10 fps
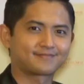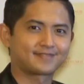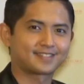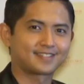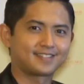
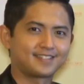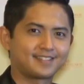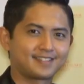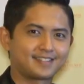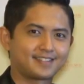
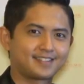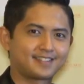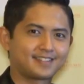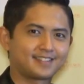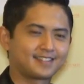
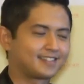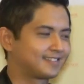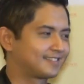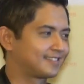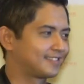
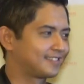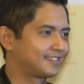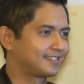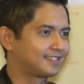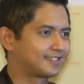
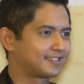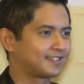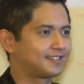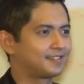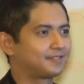
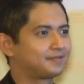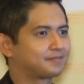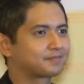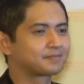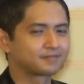
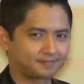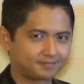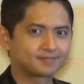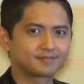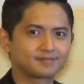
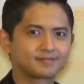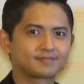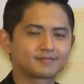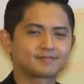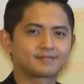
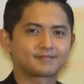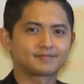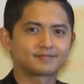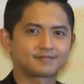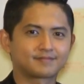
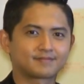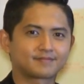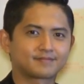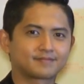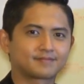
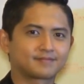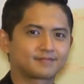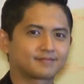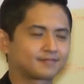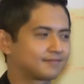
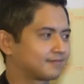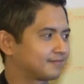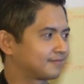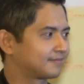(silent)